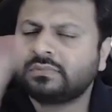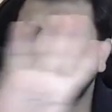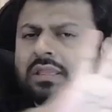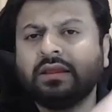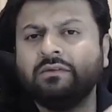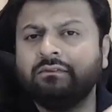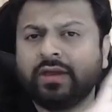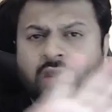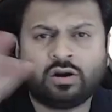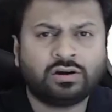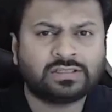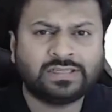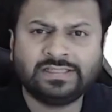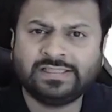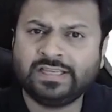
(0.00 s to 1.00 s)
We are not
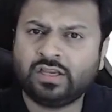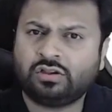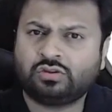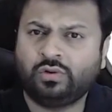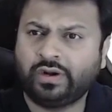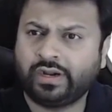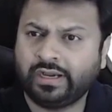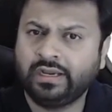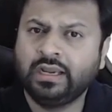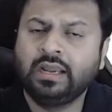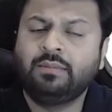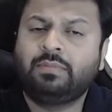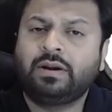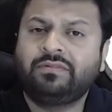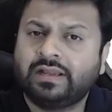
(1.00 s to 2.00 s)
seizing your jewelry,
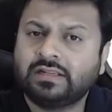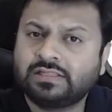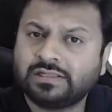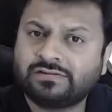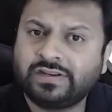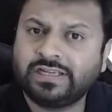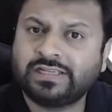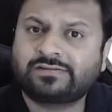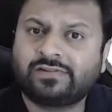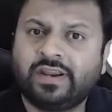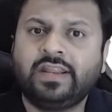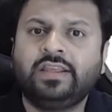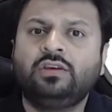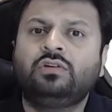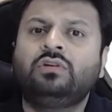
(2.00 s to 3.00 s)
but we are just
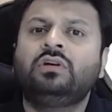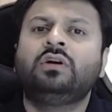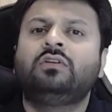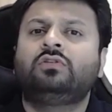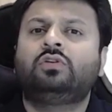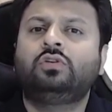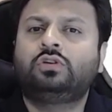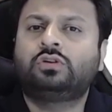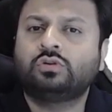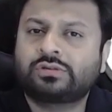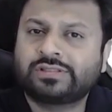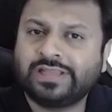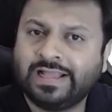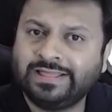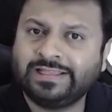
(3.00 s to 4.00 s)
restraining you to
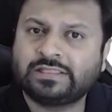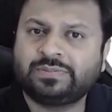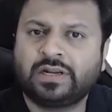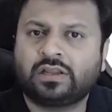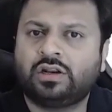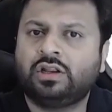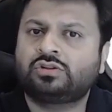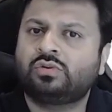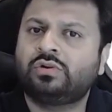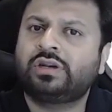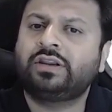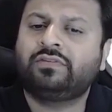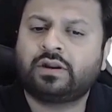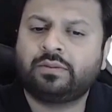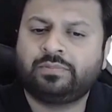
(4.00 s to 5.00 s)
sell this particular jewelry
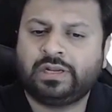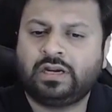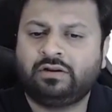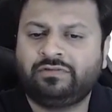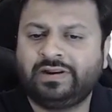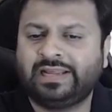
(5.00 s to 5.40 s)
for a period of next